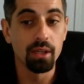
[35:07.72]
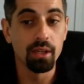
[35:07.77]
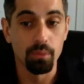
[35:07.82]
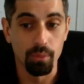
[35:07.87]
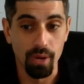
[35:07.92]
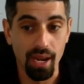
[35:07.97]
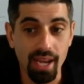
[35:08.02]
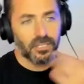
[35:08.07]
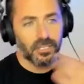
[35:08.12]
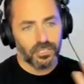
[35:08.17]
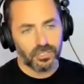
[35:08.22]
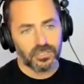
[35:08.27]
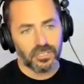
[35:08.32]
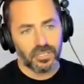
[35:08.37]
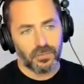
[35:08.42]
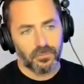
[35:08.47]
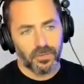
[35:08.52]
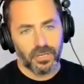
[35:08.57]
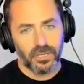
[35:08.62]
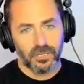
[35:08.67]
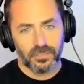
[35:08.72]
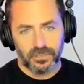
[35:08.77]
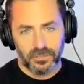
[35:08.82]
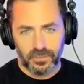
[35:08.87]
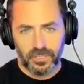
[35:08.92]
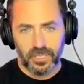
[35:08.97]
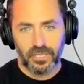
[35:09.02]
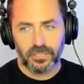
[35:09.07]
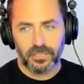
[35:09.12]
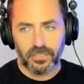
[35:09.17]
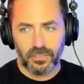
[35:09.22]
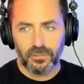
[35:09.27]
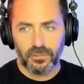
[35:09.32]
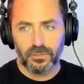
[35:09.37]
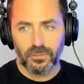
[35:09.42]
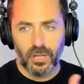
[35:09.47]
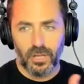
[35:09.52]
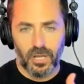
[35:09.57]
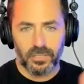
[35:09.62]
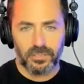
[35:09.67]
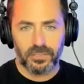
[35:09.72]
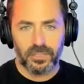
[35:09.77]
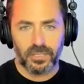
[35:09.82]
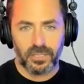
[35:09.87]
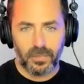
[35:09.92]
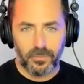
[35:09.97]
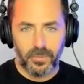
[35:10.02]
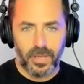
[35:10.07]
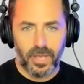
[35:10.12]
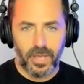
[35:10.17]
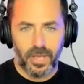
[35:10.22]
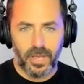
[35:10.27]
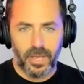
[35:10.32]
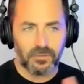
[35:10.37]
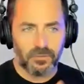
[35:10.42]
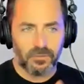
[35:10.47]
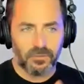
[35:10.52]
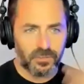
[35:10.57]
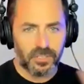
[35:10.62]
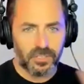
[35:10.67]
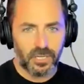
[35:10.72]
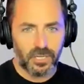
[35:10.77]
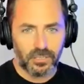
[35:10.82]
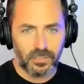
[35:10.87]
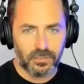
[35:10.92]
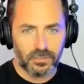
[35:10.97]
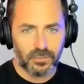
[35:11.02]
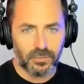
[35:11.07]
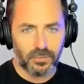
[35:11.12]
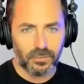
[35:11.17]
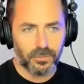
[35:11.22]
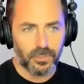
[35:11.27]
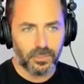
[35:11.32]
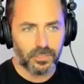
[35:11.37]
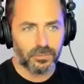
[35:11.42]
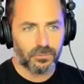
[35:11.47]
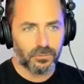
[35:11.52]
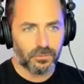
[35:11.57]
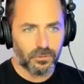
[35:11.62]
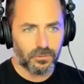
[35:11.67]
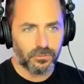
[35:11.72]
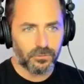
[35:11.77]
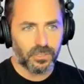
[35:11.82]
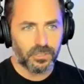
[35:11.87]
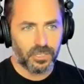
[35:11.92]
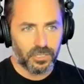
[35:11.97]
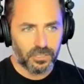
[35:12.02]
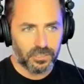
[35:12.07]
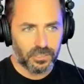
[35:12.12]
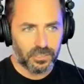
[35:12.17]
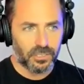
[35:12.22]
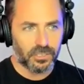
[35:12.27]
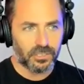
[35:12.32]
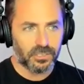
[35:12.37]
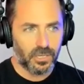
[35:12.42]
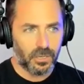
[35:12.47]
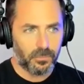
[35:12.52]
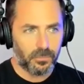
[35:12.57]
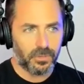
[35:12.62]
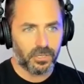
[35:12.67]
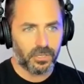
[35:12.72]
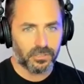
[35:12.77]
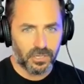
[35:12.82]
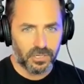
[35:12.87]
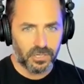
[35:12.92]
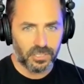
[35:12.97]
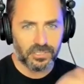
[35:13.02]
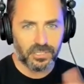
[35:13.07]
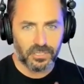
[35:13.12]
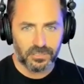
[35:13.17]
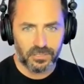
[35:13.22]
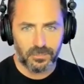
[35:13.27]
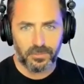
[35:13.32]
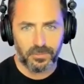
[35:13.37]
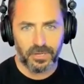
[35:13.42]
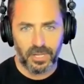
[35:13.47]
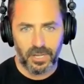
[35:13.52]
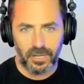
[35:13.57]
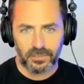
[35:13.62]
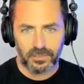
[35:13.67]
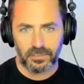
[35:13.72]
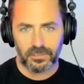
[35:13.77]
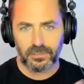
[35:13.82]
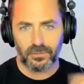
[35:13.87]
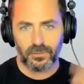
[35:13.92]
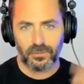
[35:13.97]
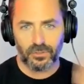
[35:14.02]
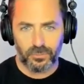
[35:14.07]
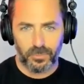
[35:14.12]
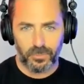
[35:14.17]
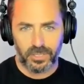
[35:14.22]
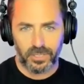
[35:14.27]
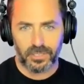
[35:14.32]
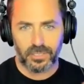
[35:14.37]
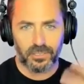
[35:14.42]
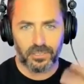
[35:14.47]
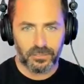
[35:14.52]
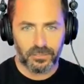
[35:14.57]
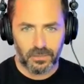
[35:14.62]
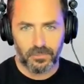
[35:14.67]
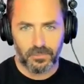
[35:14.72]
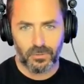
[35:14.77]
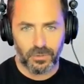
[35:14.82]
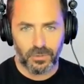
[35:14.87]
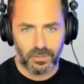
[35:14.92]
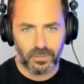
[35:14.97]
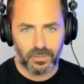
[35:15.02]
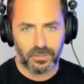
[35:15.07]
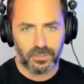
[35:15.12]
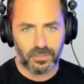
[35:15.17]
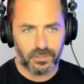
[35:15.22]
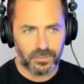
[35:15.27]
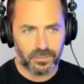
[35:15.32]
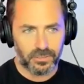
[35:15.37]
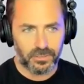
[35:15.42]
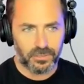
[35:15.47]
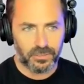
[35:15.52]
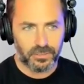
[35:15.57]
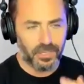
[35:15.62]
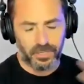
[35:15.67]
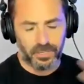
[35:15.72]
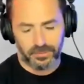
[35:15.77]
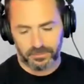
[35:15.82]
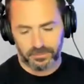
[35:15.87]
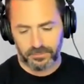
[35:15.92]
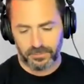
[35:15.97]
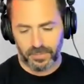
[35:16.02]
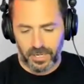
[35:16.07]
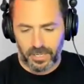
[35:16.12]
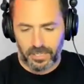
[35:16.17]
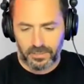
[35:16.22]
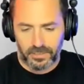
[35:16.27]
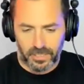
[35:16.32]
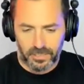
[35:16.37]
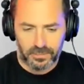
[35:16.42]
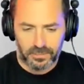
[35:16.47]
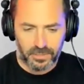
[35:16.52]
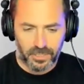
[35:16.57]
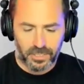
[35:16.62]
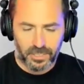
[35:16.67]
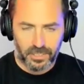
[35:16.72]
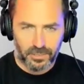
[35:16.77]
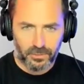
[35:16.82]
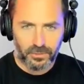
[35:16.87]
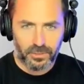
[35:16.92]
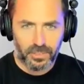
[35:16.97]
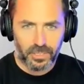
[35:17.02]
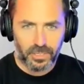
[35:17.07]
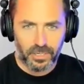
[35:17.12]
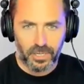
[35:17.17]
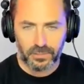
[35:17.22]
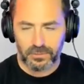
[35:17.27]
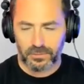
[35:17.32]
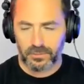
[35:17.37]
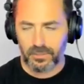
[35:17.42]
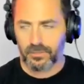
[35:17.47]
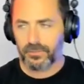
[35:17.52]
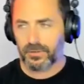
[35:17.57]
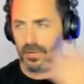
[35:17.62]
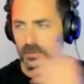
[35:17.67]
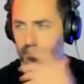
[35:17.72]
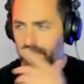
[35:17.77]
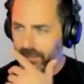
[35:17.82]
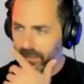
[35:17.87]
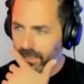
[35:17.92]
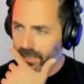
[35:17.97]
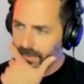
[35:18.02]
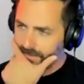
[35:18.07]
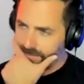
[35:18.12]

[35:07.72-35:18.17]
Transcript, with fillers: That's right? interesting because didn't the new laws that they passed, if you have a 10 year old plus roof, that the insurance company is going to send somebody out there to inspect and determine whether the, yeah, right? That's like a new thing now, too. I forgot about that.